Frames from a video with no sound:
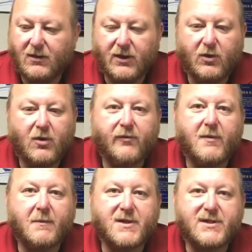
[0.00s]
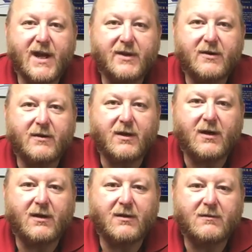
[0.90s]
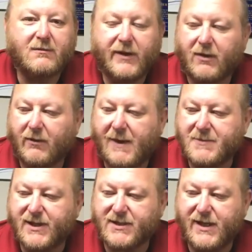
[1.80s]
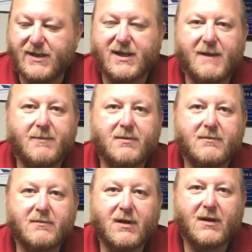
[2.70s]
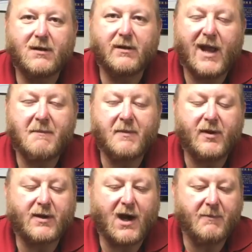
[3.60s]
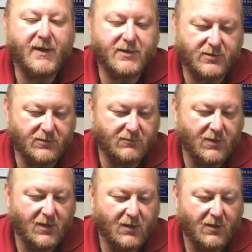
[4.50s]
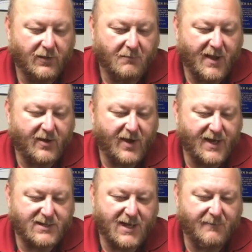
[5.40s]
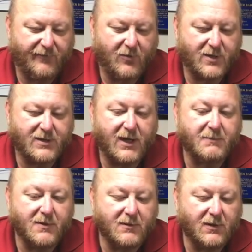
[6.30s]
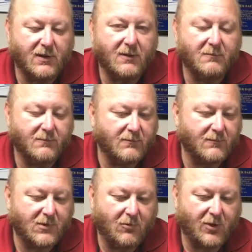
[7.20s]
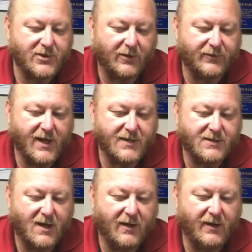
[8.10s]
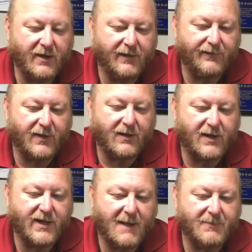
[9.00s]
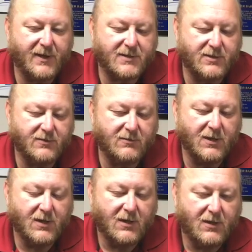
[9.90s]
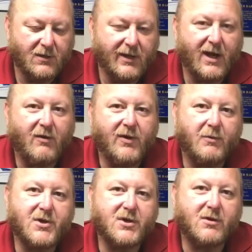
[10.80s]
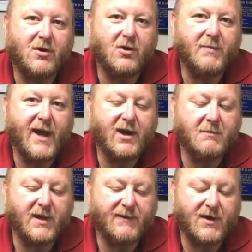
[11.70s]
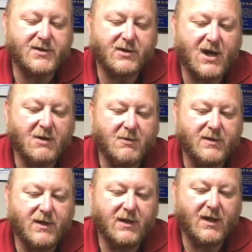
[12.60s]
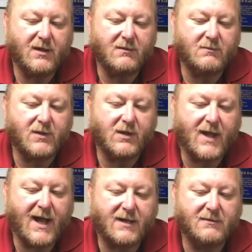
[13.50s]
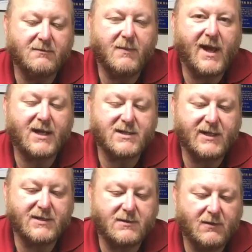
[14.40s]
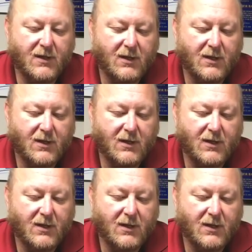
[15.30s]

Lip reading: You go from a standard M16 type 9mm carbine to the modernized M4 type. Quarter Circle 10 has gone and they've adapted it to not only the original Colt pattern, but they've also gone with the Glock magazines.